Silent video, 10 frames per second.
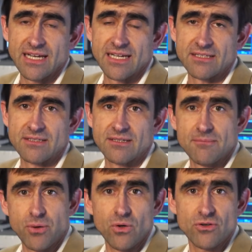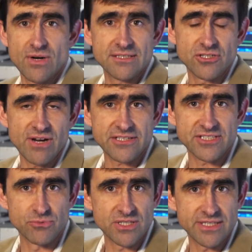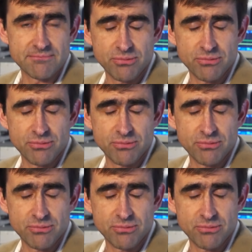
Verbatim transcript: And polarons are actually really